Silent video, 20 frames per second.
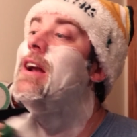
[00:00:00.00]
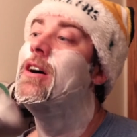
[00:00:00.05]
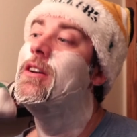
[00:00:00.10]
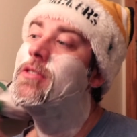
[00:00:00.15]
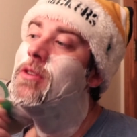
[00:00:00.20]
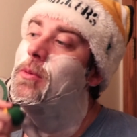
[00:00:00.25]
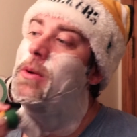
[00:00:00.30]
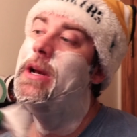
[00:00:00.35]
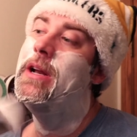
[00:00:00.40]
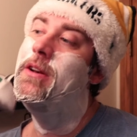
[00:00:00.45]

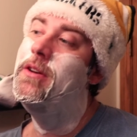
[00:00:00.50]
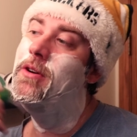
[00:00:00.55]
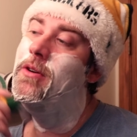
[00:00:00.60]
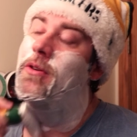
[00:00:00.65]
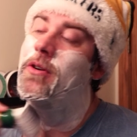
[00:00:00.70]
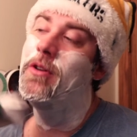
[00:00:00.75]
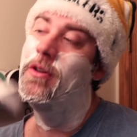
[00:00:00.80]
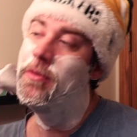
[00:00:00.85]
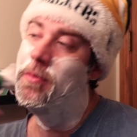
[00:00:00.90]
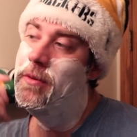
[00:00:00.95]
also we didn't do
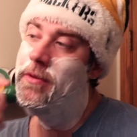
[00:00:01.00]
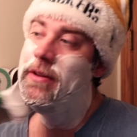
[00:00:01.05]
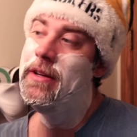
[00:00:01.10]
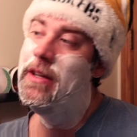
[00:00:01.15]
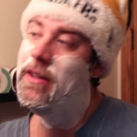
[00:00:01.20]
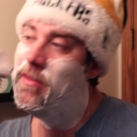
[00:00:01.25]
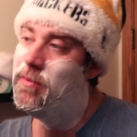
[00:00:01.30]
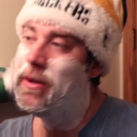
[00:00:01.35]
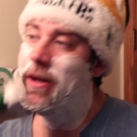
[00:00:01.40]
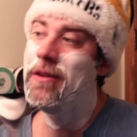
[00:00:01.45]
Christmas
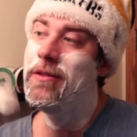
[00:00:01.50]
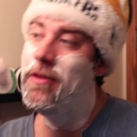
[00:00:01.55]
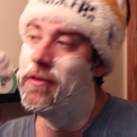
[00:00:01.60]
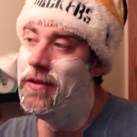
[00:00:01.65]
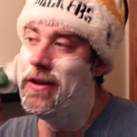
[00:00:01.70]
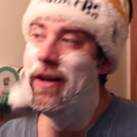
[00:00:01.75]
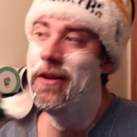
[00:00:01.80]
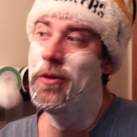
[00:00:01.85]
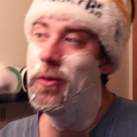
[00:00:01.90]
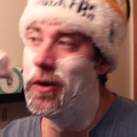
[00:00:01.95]
Eve because if
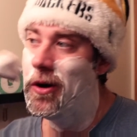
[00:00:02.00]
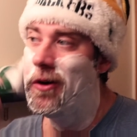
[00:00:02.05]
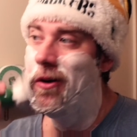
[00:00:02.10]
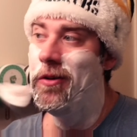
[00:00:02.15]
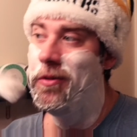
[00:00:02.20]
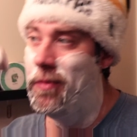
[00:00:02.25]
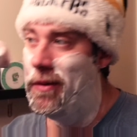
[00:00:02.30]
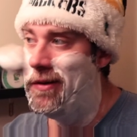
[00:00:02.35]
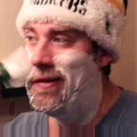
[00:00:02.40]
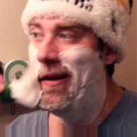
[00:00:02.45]
he had to work
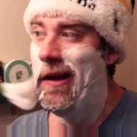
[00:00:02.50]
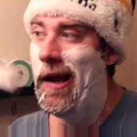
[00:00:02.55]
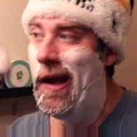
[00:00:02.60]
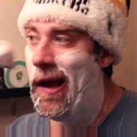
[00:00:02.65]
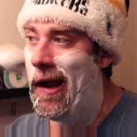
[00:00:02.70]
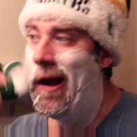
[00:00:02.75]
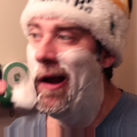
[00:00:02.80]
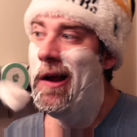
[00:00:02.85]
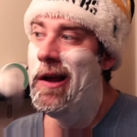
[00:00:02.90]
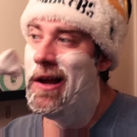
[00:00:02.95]
Christmas
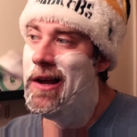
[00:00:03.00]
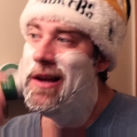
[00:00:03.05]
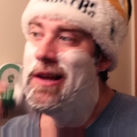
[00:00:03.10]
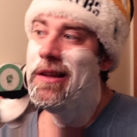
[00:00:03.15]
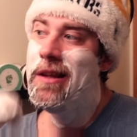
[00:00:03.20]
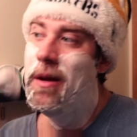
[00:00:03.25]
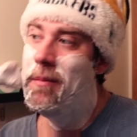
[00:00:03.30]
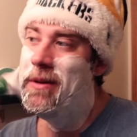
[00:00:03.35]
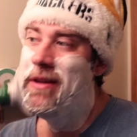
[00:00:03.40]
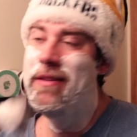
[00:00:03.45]
Day,
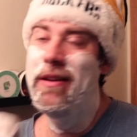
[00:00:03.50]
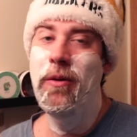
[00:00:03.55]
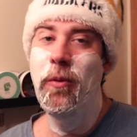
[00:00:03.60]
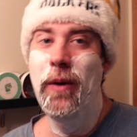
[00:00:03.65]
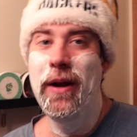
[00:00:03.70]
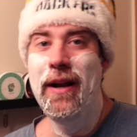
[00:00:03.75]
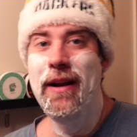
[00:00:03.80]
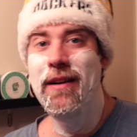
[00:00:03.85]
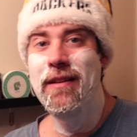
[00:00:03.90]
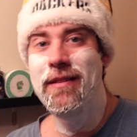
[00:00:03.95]
that means he
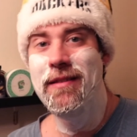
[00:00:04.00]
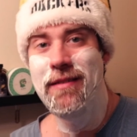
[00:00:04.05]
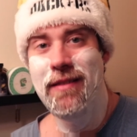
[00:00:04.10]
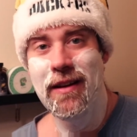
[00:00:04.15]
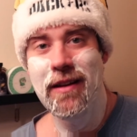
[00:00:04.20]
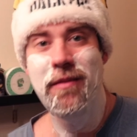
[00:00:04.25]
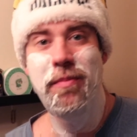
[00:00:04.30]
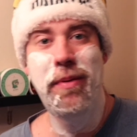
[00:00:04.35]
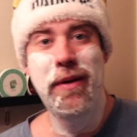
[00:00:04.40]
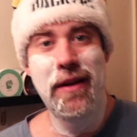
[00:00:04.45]
went in at
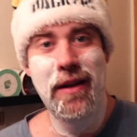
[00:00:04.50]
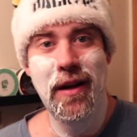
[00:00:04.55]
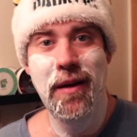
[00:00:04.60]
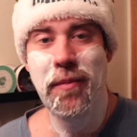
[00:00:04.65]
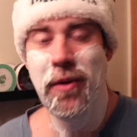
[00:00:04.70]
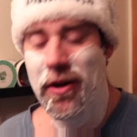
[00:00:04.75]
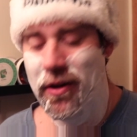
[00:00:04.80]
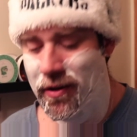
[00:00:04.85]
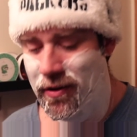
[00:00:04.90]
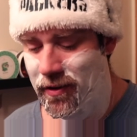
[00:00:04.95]
6 p.m.
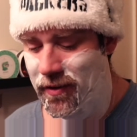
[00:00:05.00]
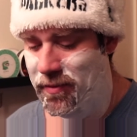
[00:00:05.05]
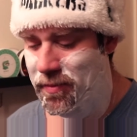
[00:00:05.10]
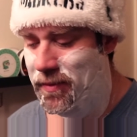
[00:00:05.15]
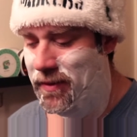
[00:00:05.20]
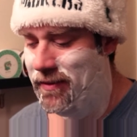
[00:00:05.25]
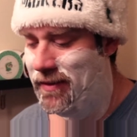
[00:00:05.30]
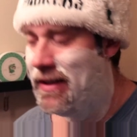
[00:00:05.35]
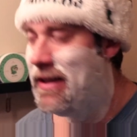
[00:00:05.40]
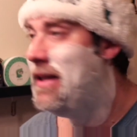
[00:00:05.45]
on
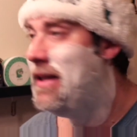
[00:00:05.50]
Christmas